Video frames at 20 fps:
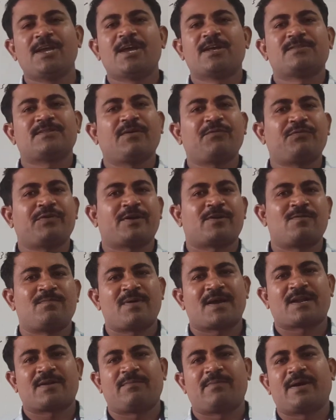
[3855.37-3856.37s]
the
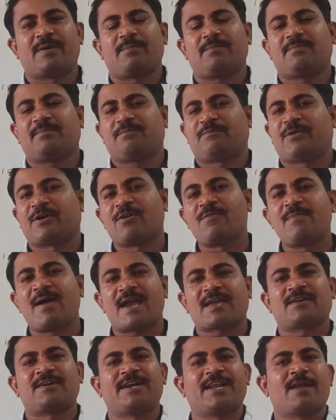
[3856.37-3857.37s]

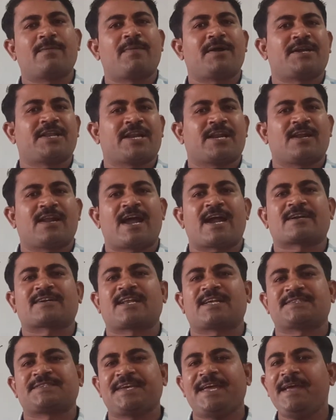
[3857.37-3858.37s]
ferromagnetic material act
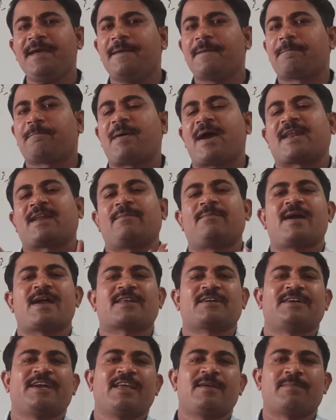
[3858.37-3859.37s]
as a
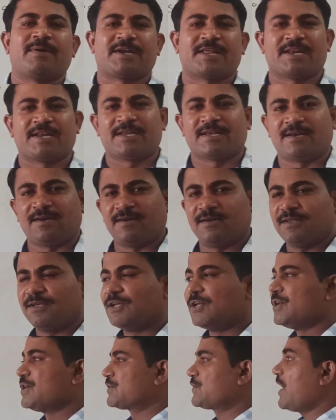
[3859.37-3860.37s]
paramagnetic material.
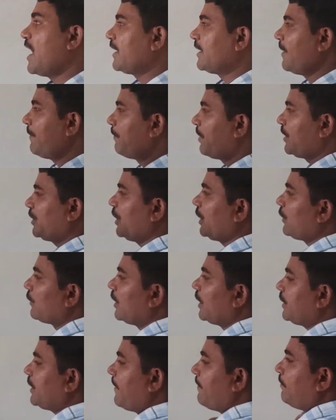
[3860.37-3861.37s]
So at a
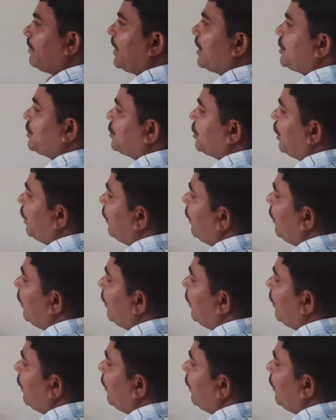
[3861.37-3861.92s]
particular temperature,